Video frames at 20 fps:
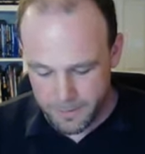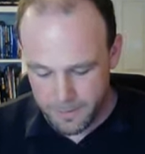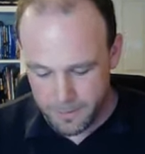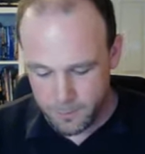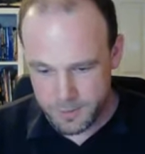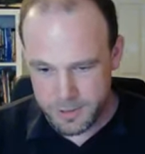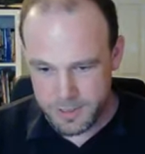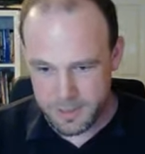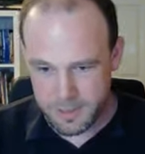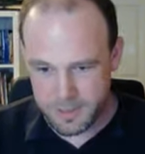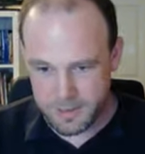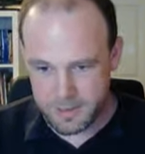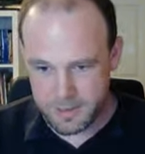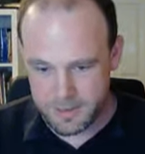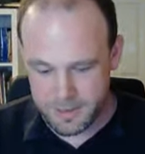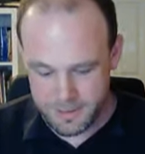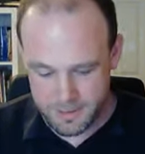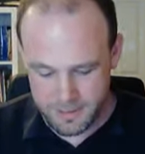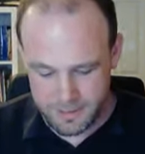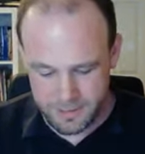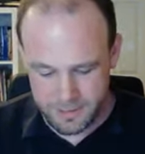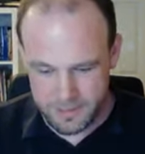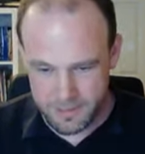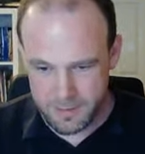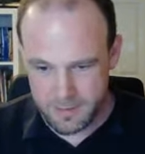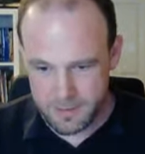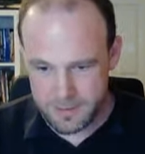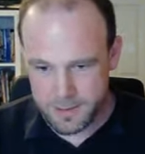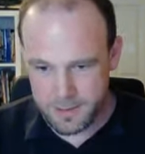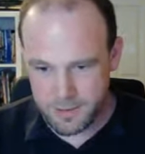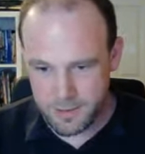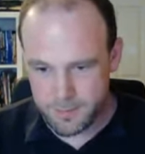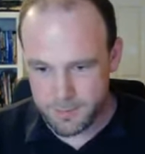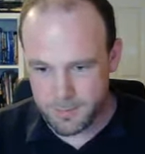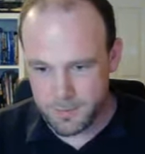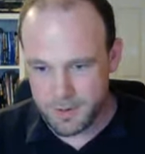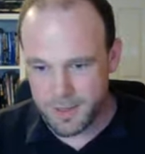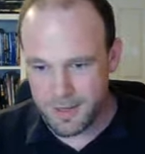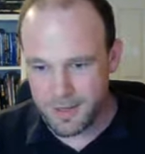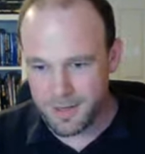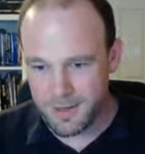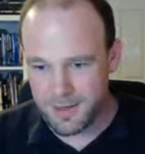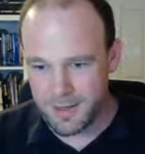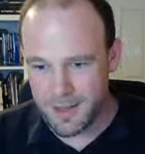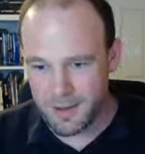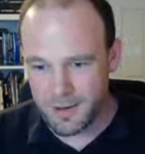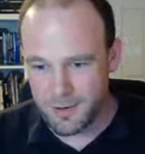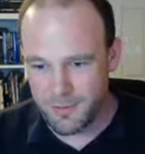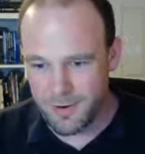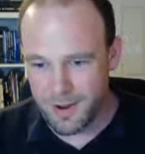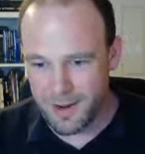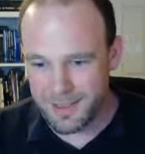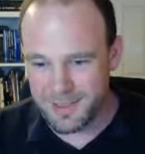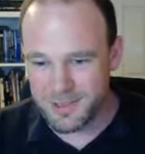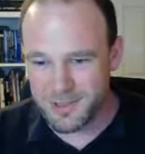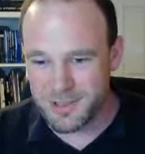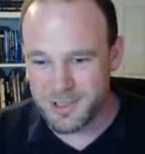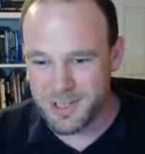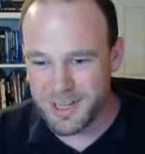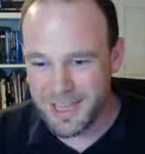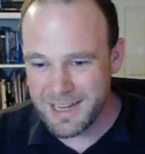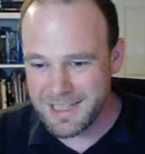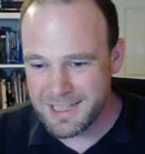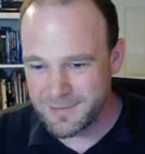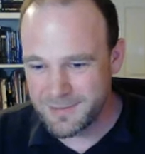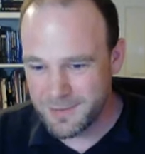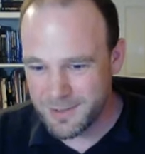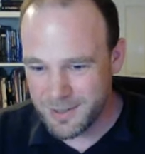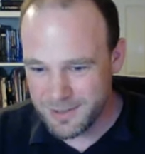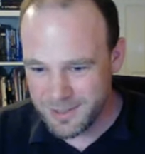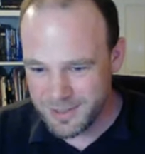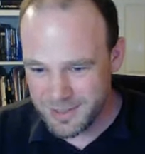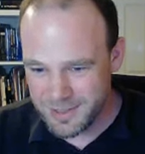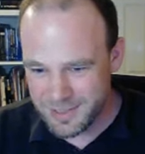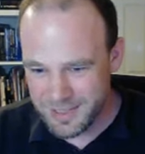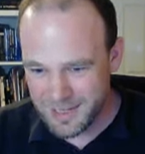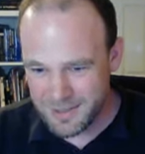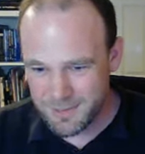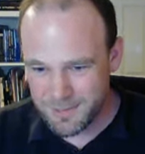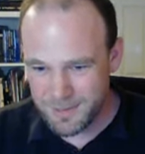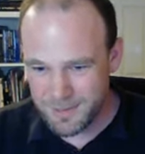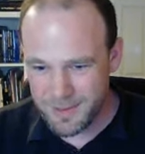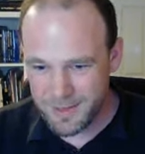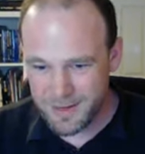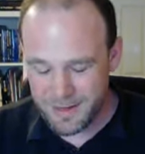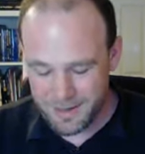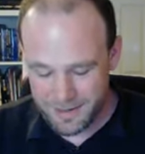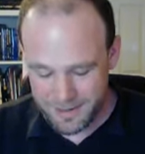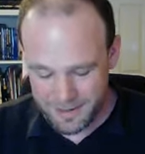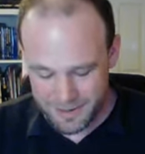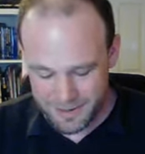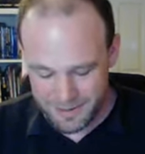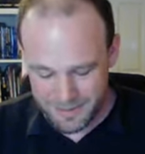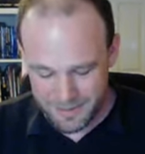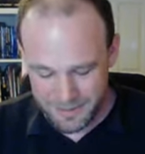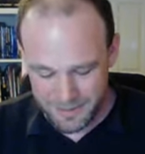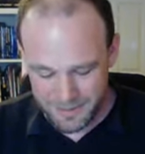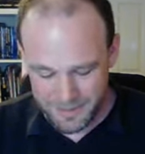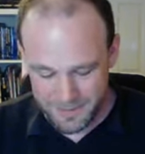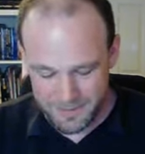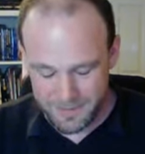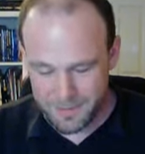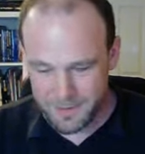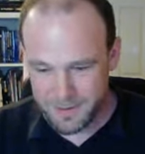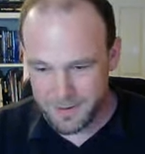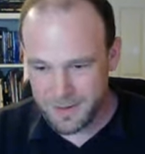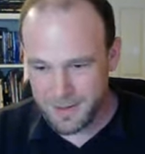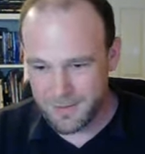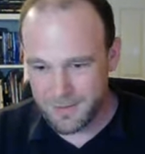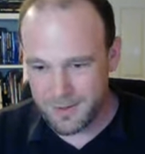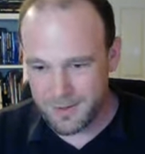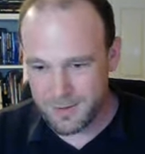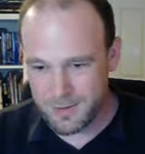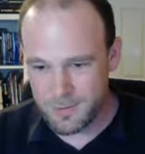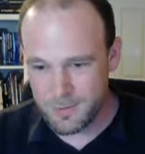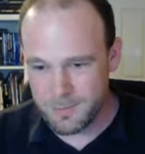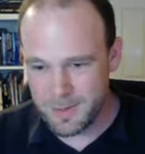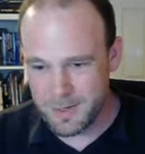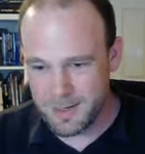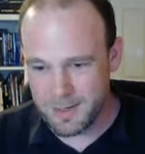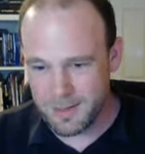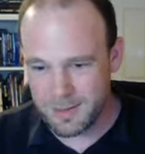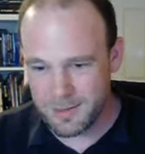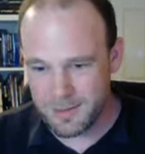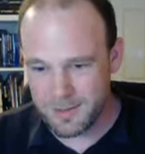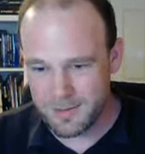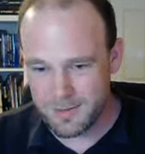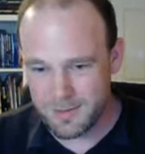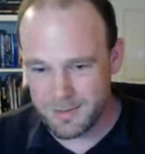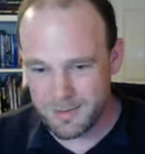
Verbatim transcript: which is say something. I'm going to write the truncated version, say something, give it two meanings.